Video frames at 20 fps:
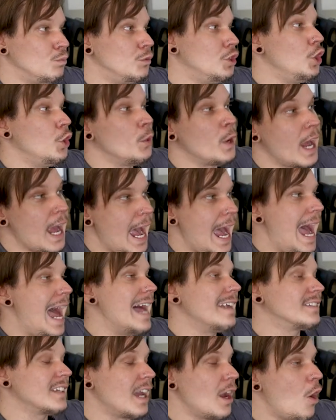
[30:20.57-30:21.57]
unit
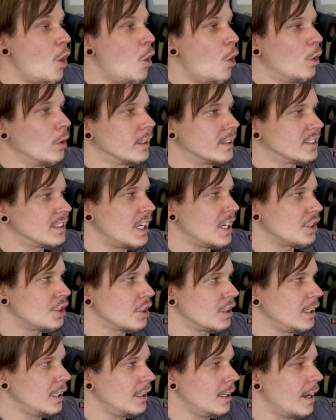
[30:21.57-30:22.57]
as a whole,
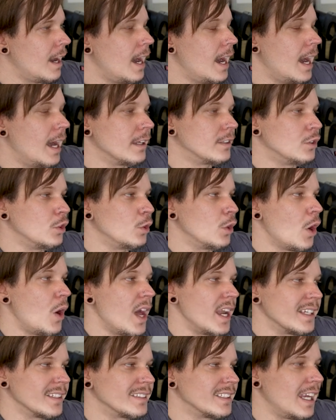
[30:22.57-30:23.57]
essentially, to go
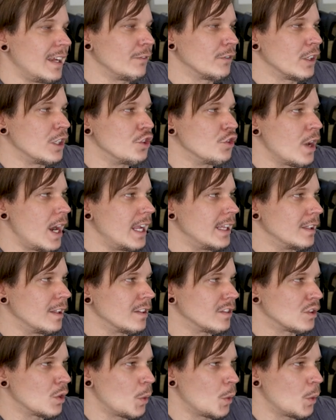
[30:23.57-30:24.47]
ahead and safely drain this.